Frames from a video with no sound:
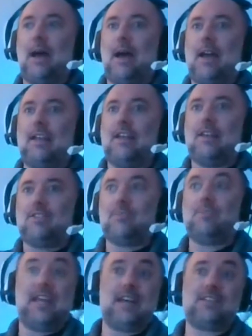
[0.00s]
And
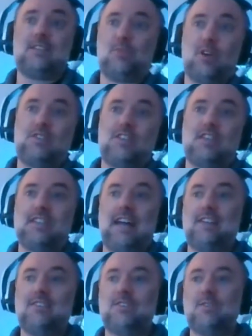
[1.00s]
somebody has to process
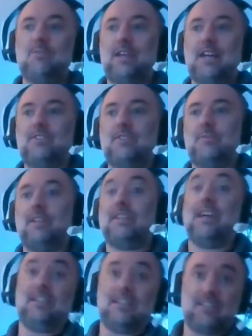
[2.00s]
that. So somebody has to be a
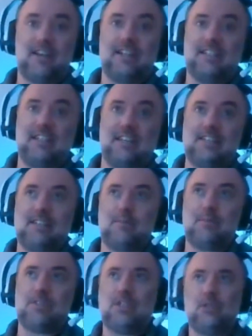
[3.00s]
data scientist,
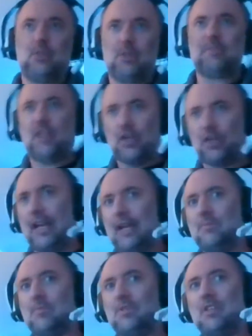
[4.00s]
but still doing video
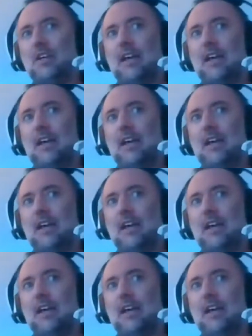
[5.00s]
games.